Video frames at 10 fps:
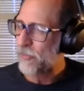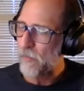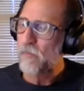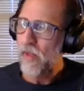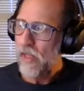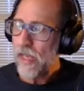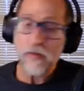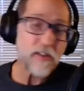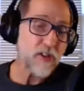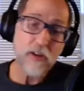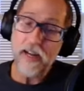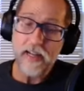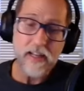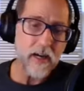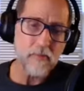But anyway, it's a great
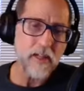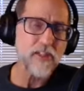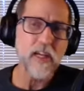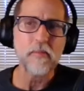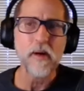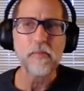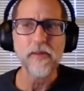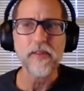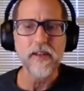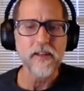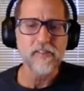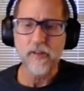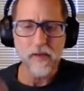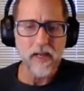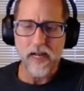idea. I'm glad you came up with it. And it's
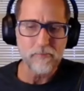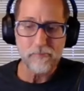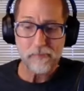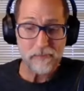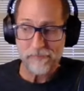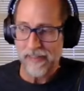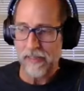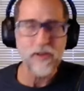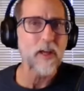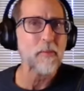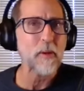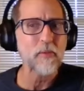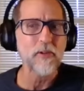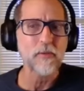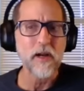something I don't think I would have come up
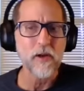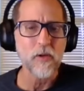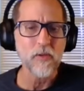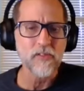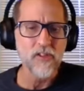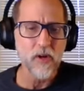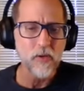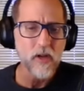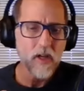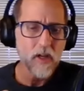with on my own. So